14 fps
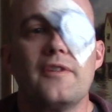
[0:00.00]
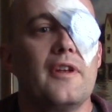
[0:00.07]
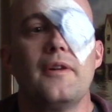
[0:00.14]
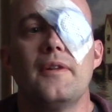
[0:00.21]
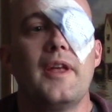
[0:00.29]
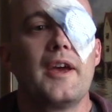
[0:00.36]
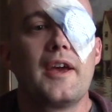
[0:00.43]
because
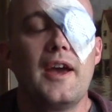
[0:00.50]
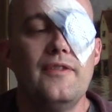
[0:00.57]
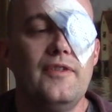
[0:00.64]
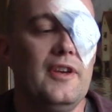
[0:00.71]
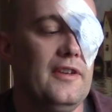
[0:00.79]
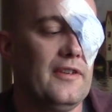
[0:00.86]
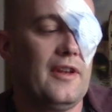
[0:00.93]
I don't like
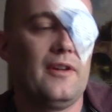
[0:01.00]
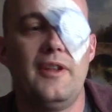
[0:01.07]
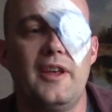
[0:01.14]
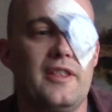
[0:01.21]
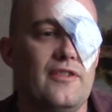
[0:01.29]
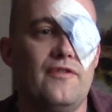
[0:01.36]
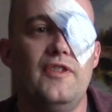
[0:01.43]
IVs. I don't
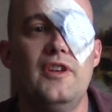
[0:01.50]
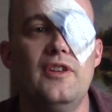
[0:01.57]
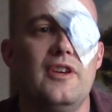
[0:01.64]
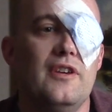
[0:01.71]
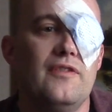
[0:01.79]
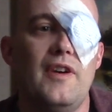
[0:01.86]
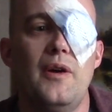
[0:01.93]
like the
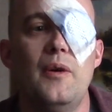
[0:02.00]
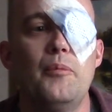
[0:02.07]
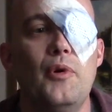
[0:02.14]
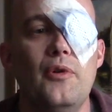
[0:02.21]
feeling of how it